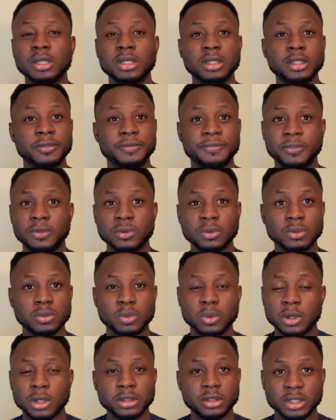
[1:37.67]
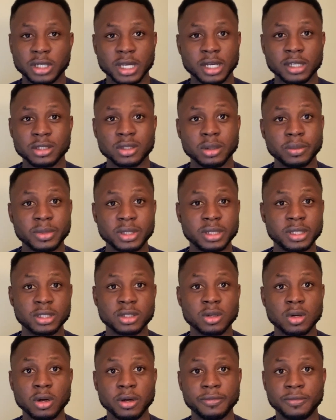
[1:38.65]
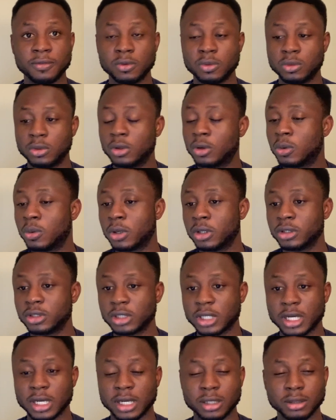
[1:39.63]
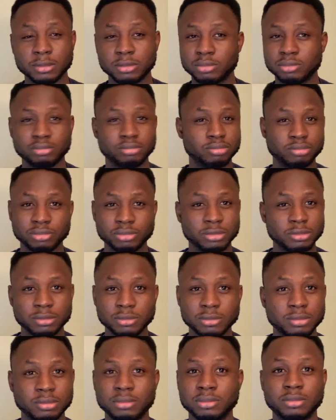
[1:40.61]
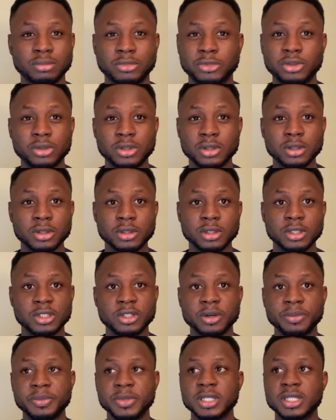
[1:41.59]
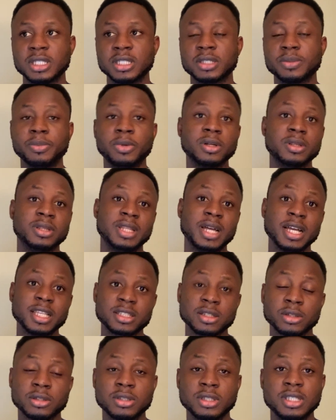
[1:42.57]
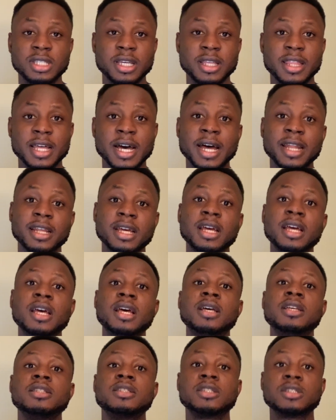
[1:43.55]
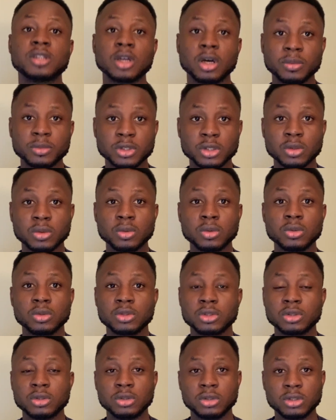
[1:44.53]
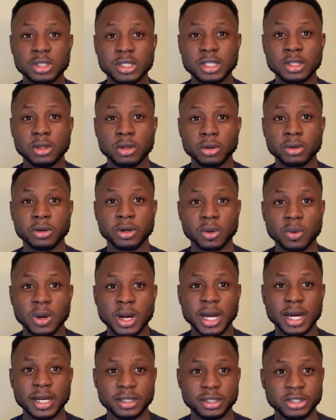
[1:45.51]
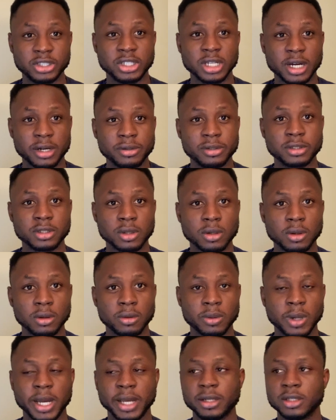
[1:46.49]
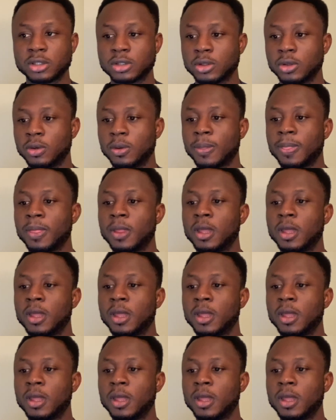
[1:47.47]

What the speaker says: if you want, you can submit the score. If you don't want, you can choose not to submit it. But that's not to say that some schools still don't require the GRE score, right? So